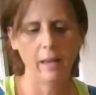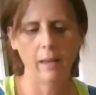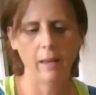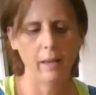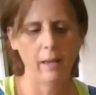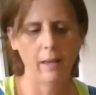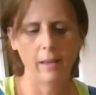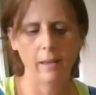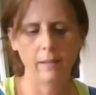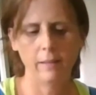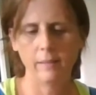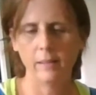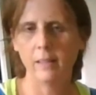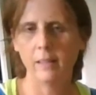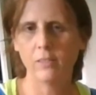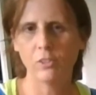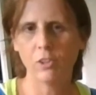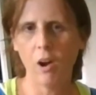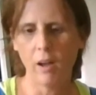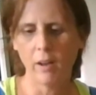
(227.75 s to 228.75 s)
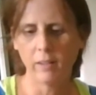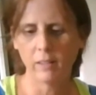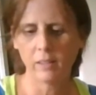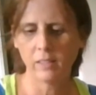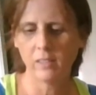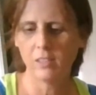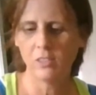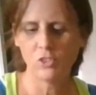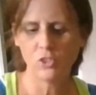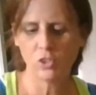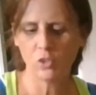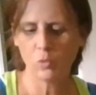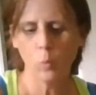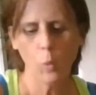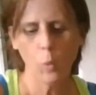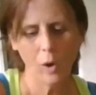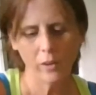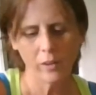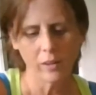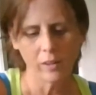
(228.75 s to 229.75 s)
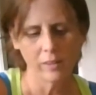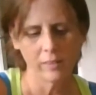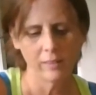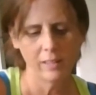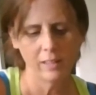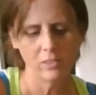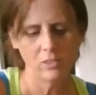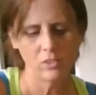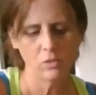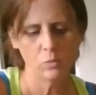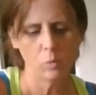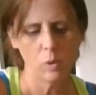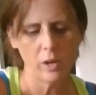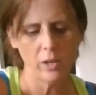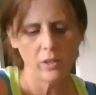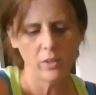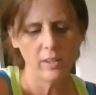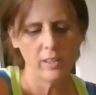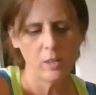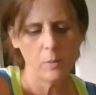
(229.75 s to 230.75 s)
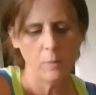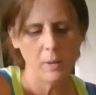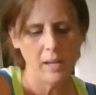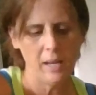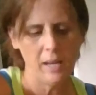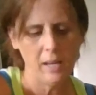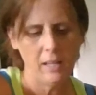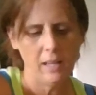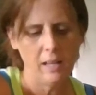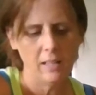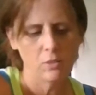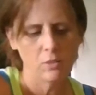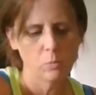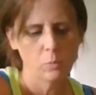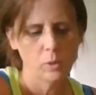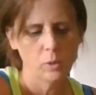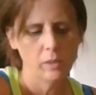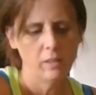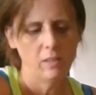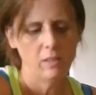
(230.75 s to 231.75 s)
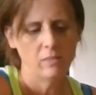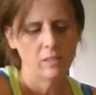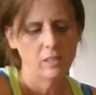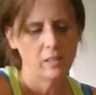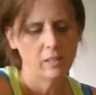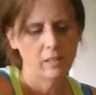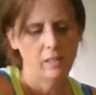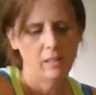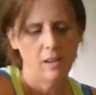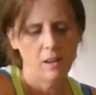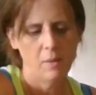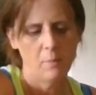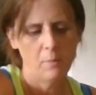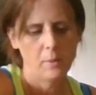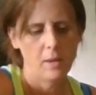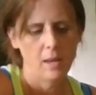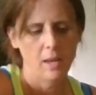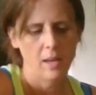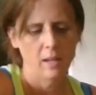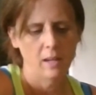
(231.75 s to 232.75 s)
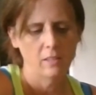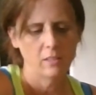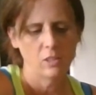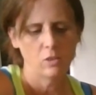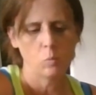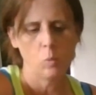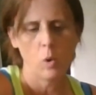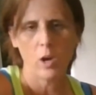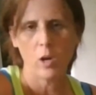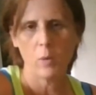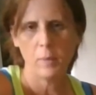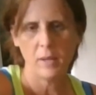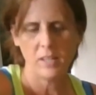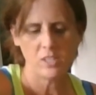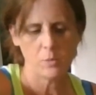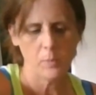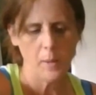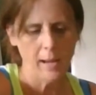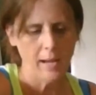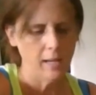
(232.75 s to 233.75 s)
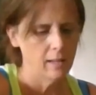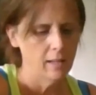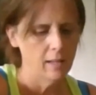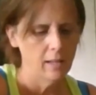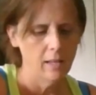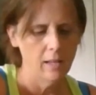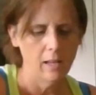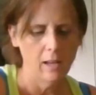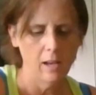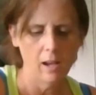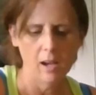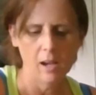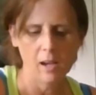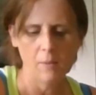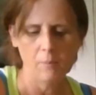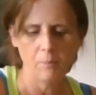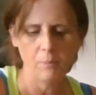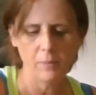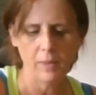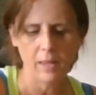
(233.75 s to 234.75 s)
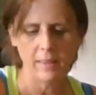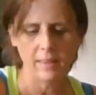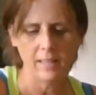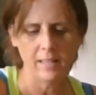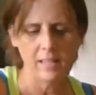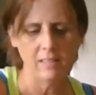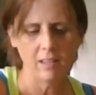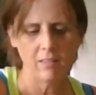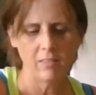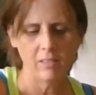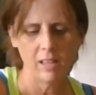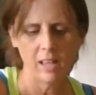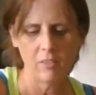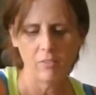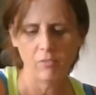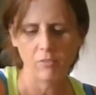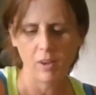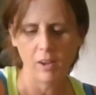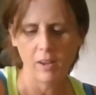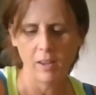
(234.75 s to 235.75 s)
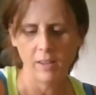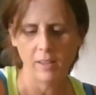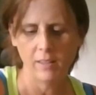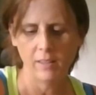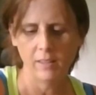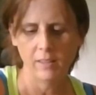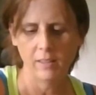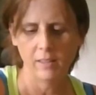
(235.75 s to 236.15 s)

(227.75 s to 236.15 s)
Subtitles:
and it's gone because it's just water. It's just water and the paint, and it's real easy to clean up because it's water-based paint. And the kids have a lot of fun.